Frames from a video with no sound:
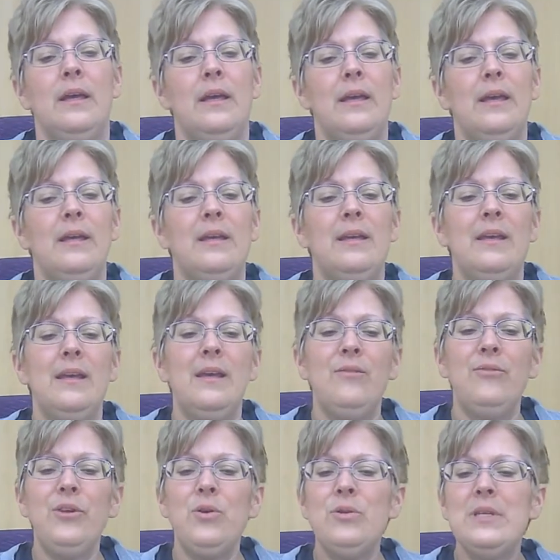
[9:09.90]
And
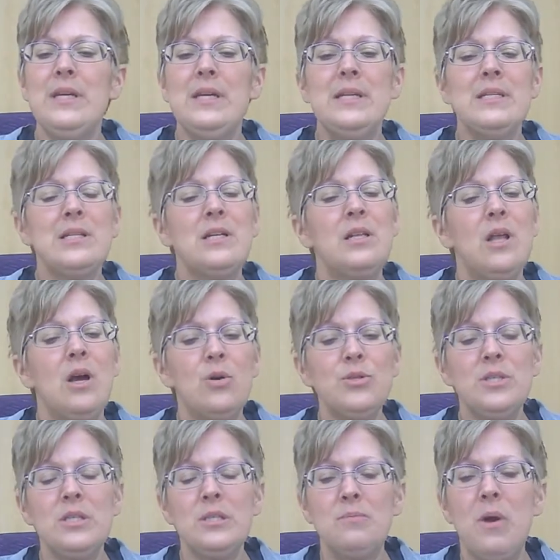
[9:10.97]
if you did it as
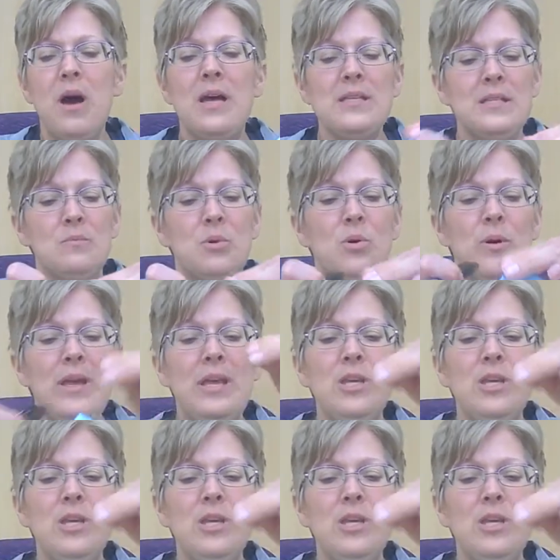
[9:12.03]
close as possible,